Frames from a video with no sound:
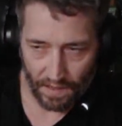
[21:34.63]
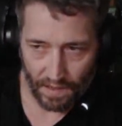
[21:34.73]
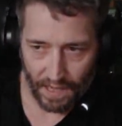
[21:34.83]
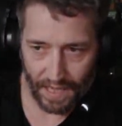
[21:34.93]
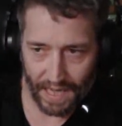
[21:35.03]

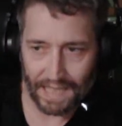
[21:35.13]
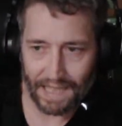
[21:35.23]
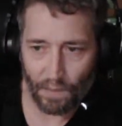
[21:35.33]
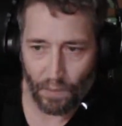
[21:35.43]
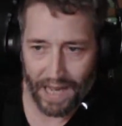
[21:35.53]
And like I
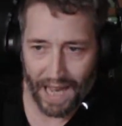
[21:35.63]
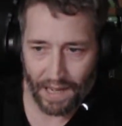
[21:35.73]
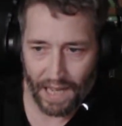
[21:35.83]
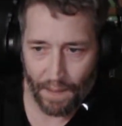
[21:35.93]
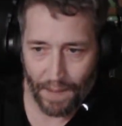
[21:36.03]
said, we can
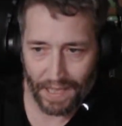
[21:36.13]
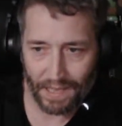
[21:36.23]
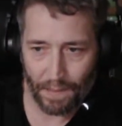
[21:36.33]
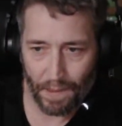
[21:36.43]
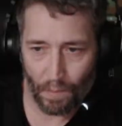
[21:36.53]
compact this a
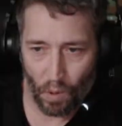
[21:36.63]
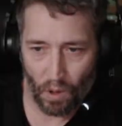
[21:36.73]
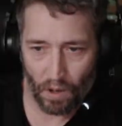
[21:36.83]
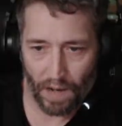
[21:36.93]
bit more.